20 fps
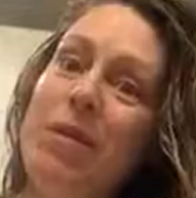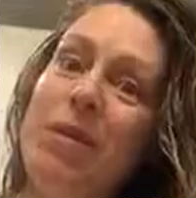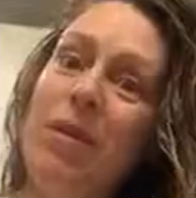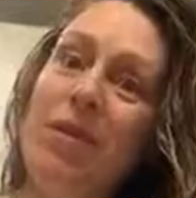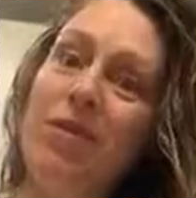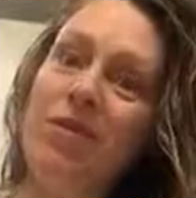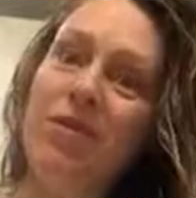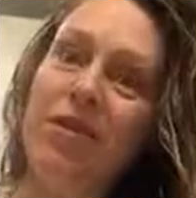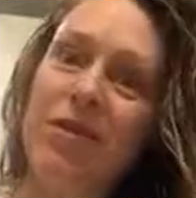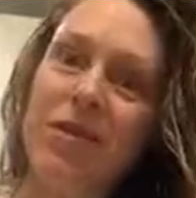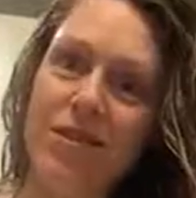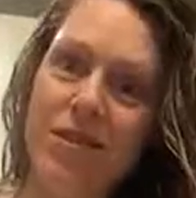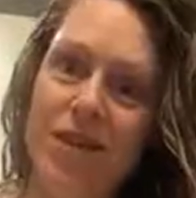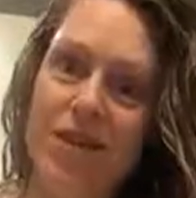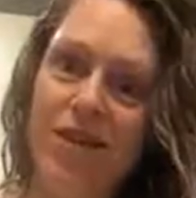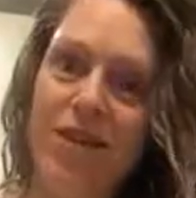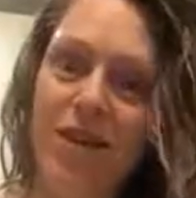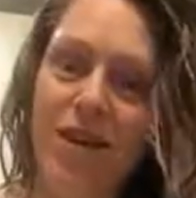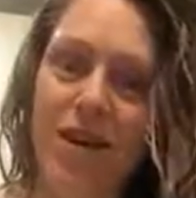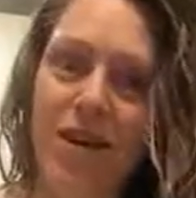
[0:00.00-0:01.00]
me teach you how to
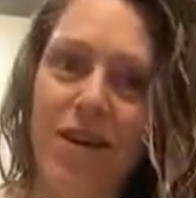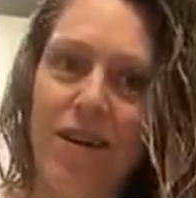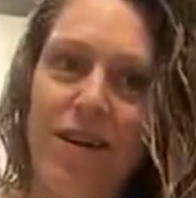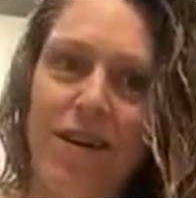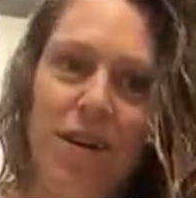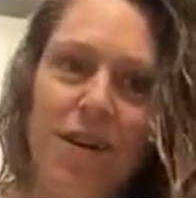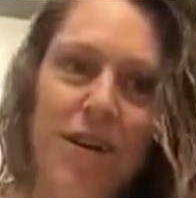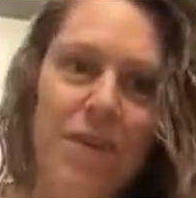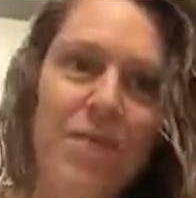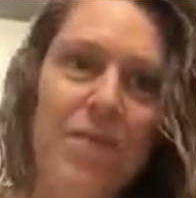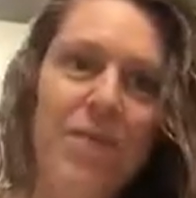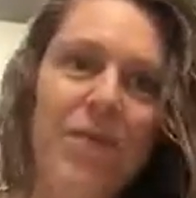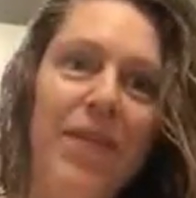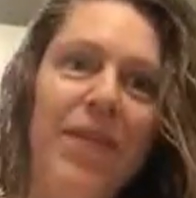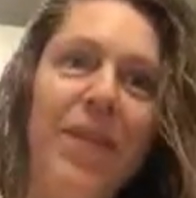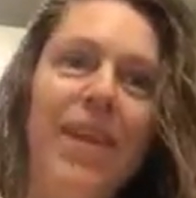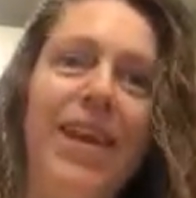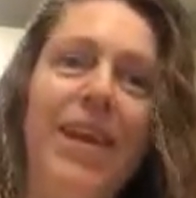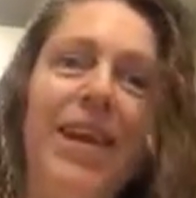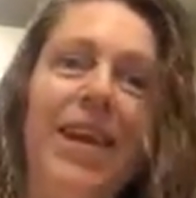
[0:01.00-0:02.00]
touch your hair.
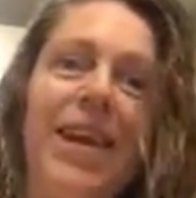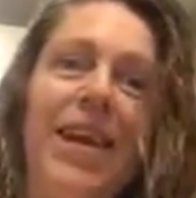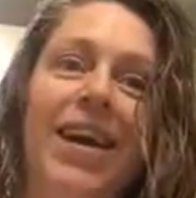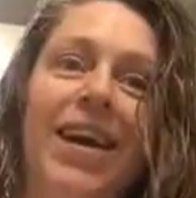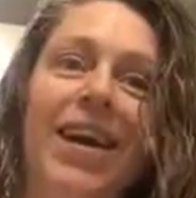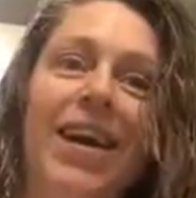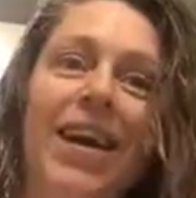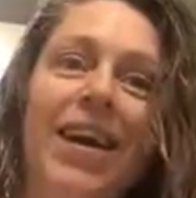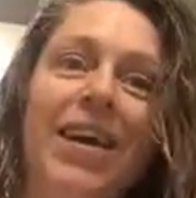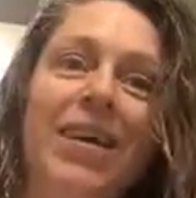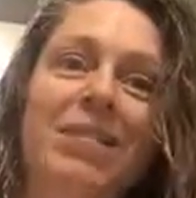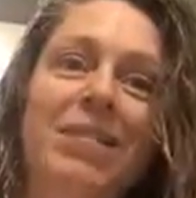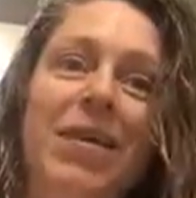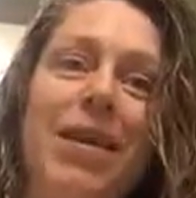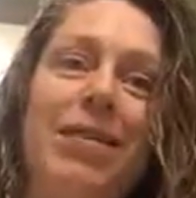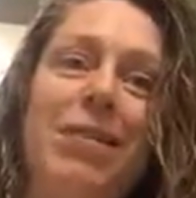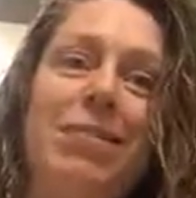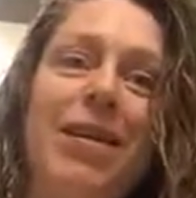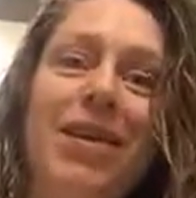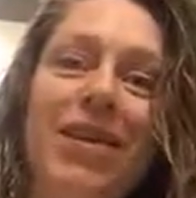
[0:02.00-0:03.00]
Hi,
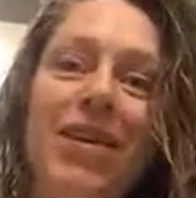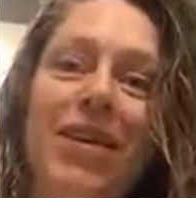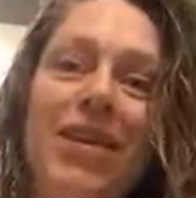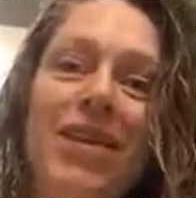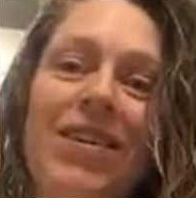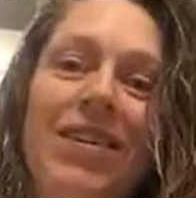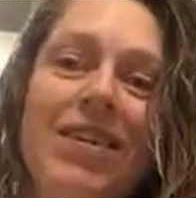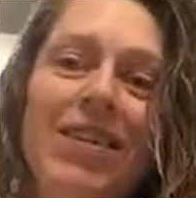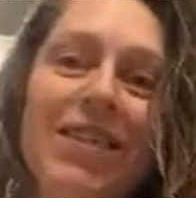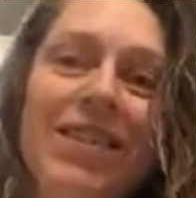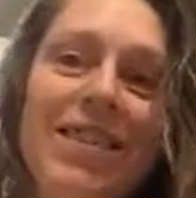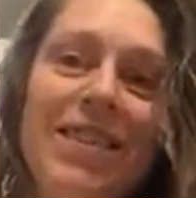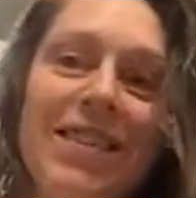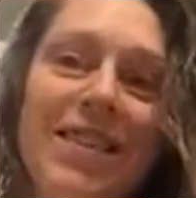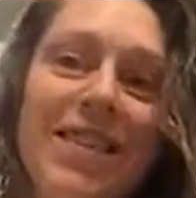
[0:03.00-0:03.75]
baby girl.